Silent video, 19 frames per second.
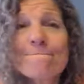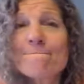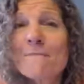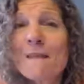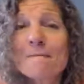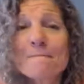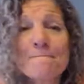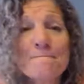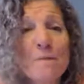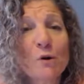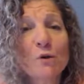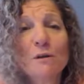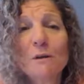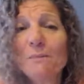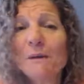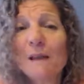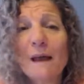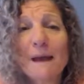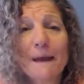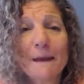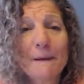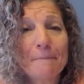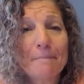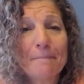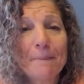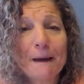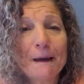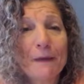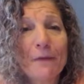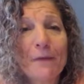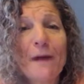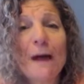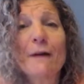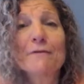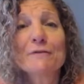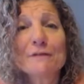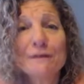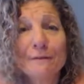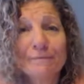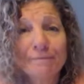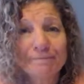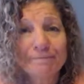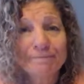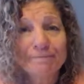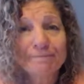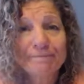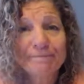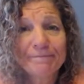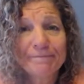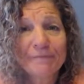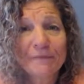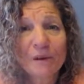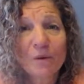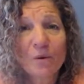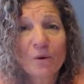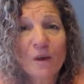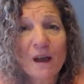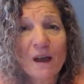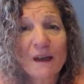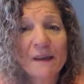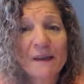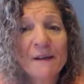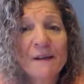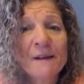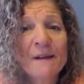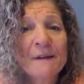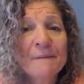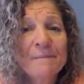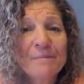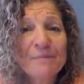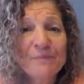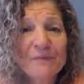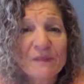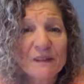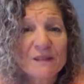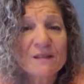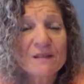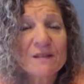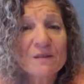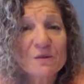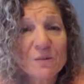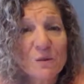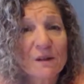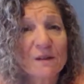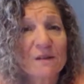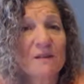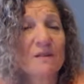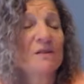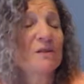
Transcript: and multiply it by 1,000. Okay? This is what this